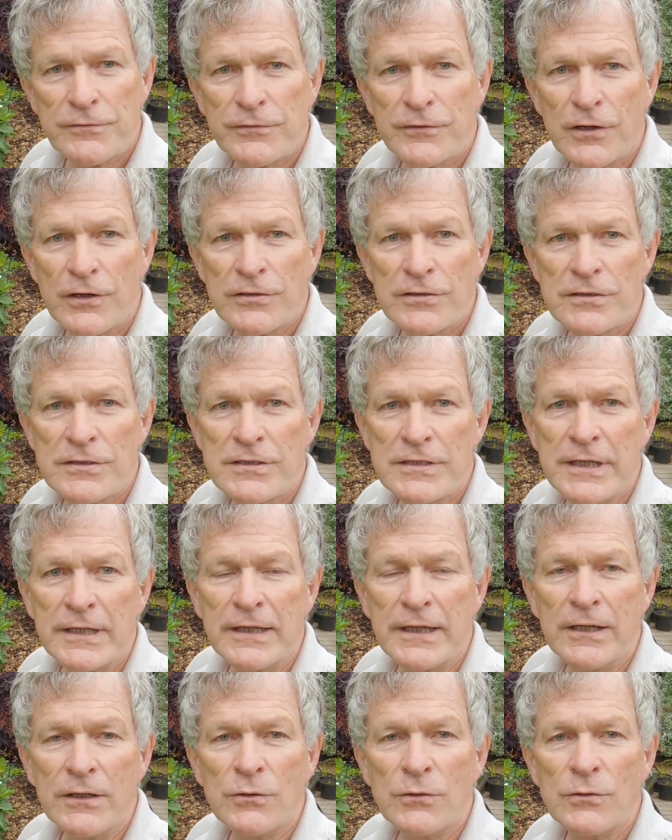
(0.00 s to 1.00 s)
frosts
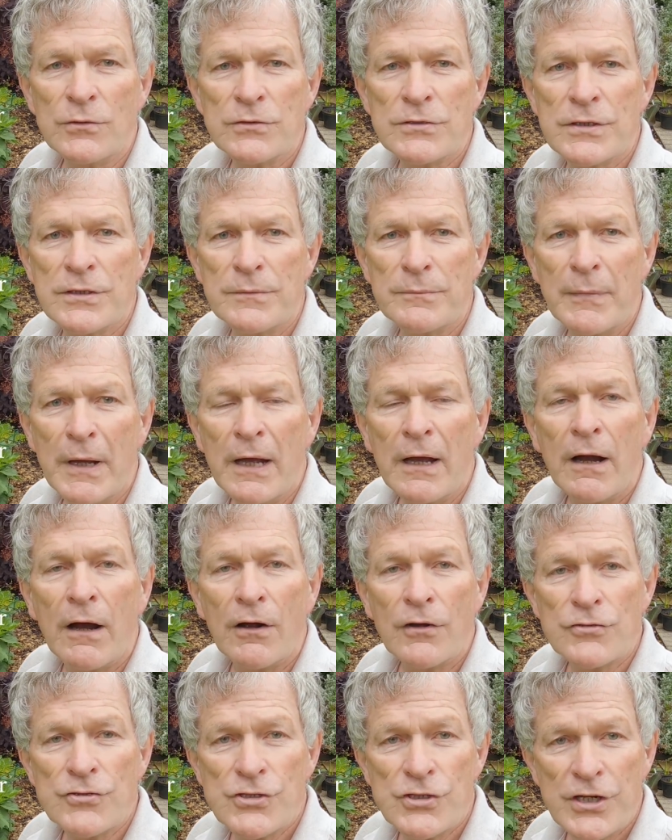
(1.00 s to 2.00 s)
in the autumn
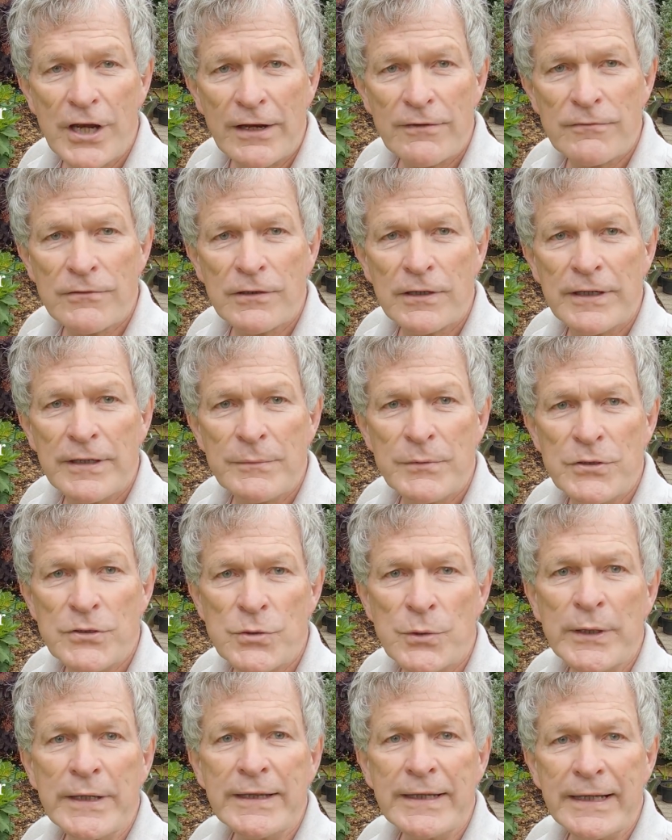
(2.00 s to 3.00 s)
are generally
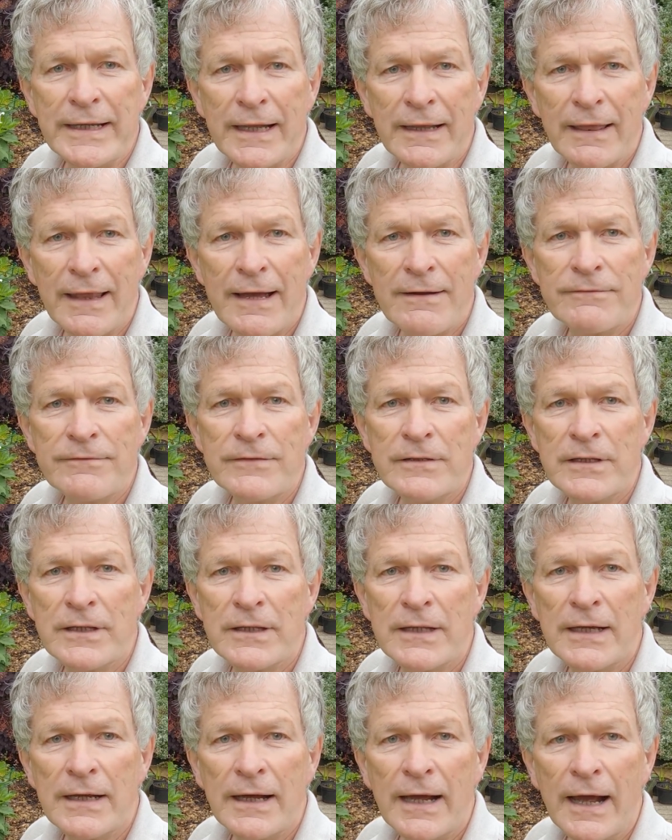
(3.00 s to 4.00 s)
between the 11th
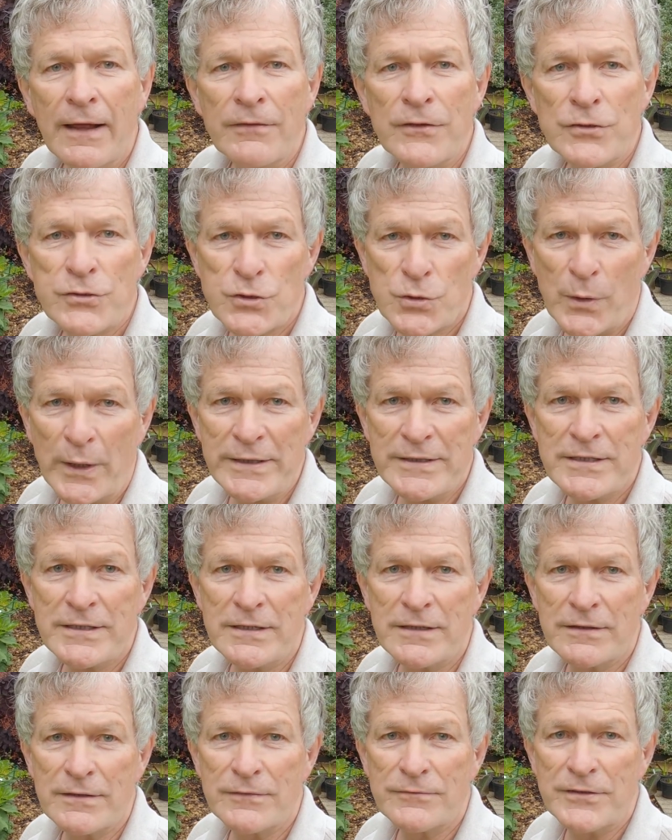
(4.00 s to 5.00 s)
and the
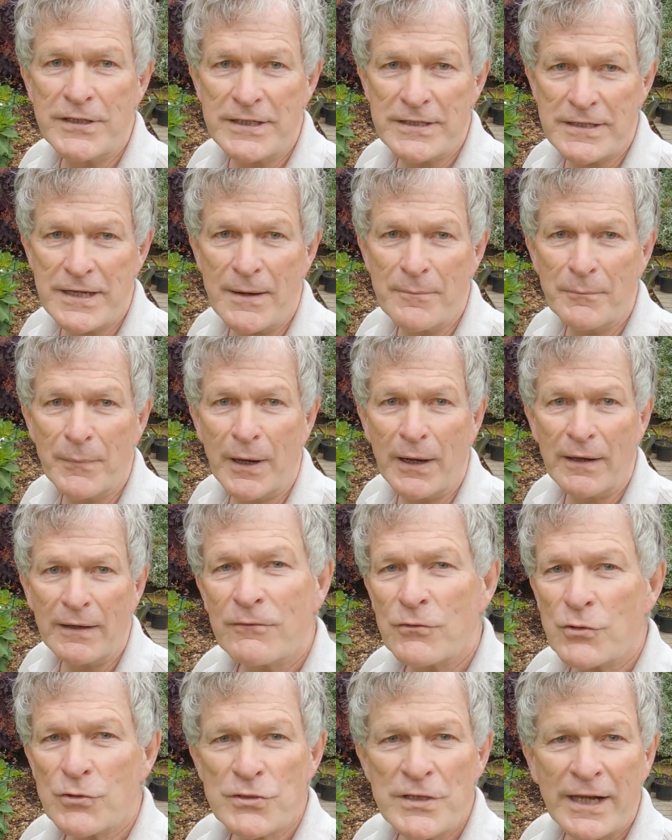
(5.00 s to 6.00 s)
20th of December.
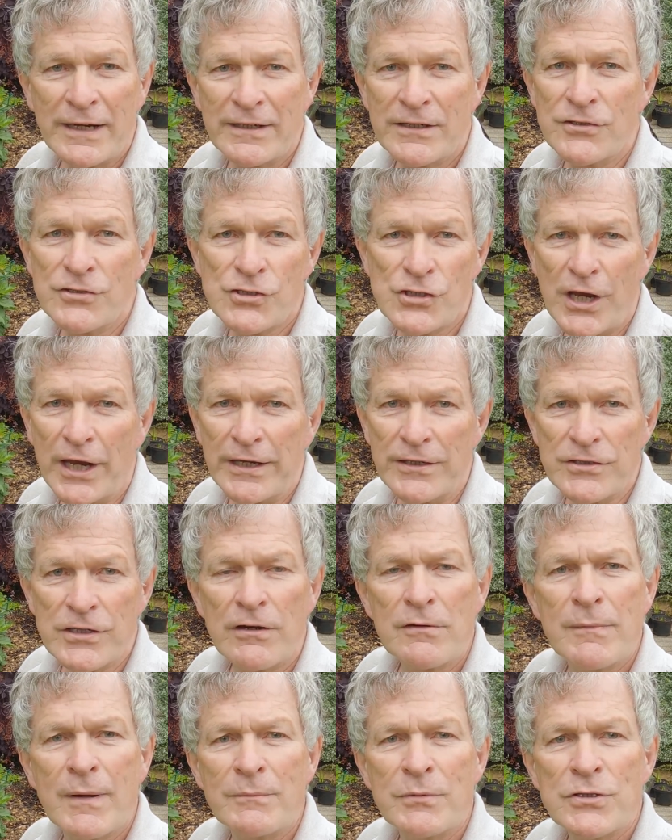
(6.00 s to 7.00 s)
Of course, that can change.
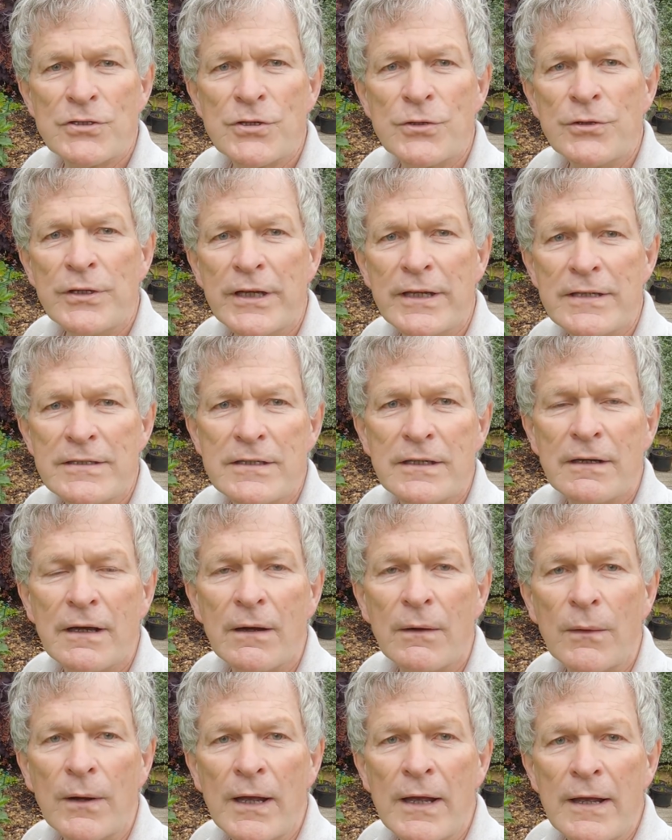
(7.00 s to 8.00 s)
I remember 2 years
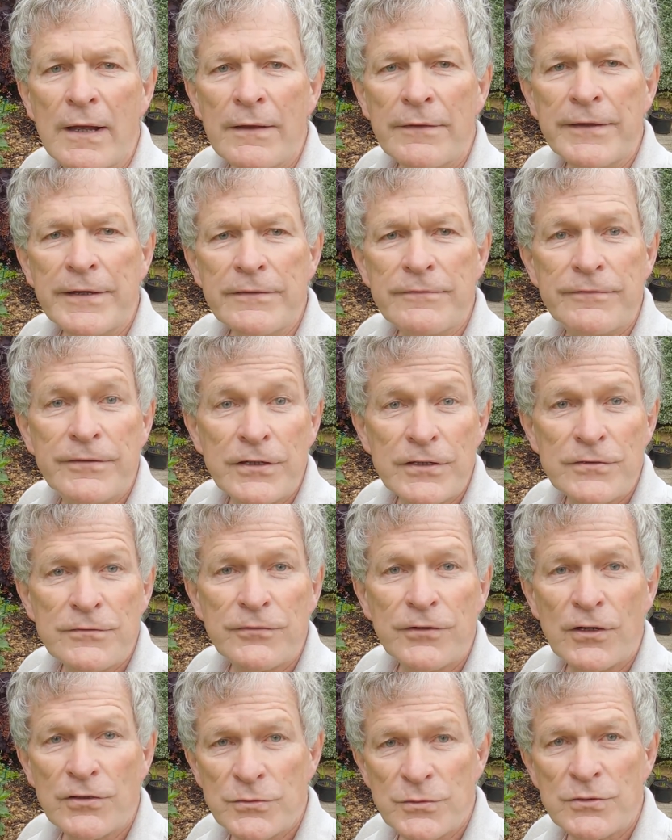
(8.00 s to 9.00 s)
ago, the first
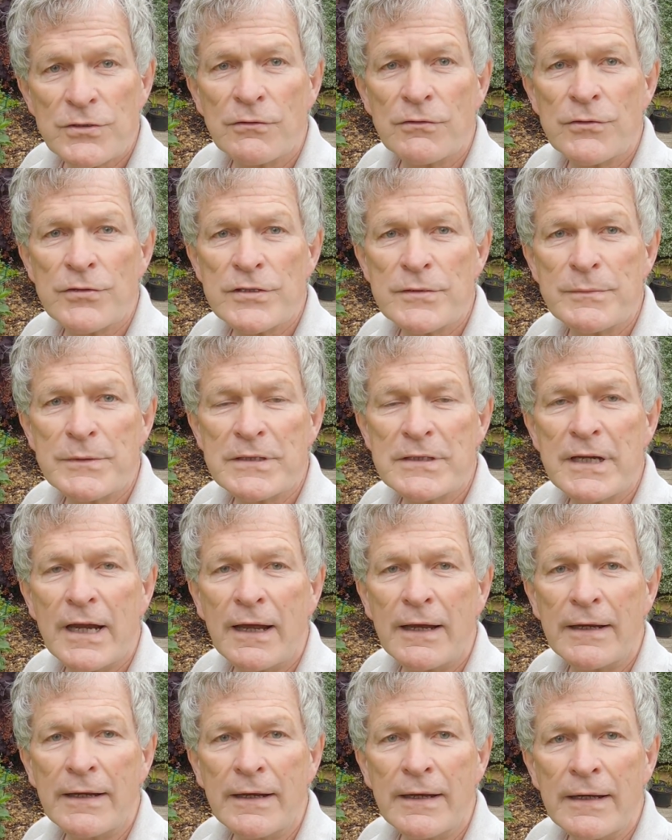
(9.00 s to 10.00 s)
frost was on Christmas
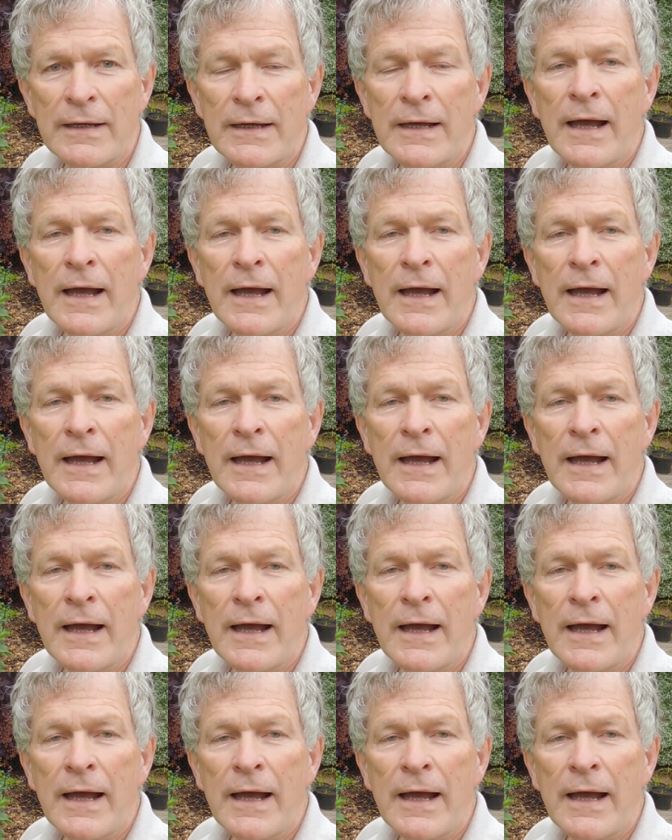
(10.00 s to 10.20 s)
Day.